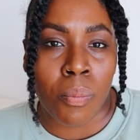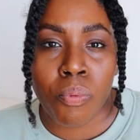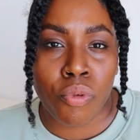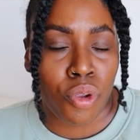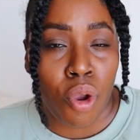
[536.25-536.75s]

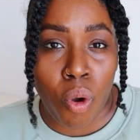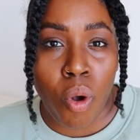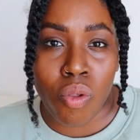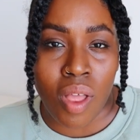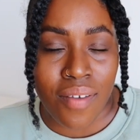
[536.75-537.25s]
uproot your
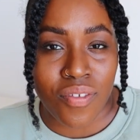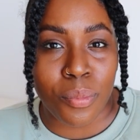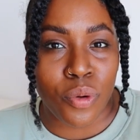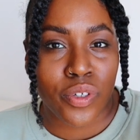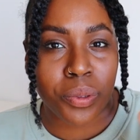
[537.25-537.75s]
whole life
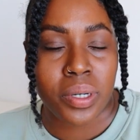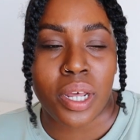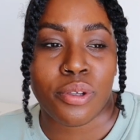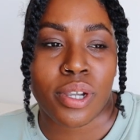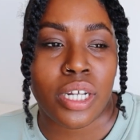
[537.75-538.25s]
and move to
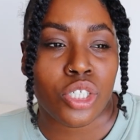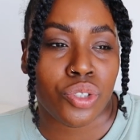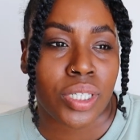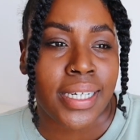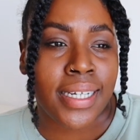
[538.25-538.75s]
another
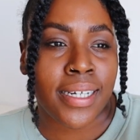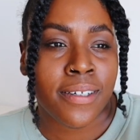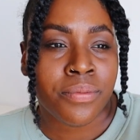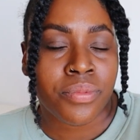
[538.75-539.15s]
country,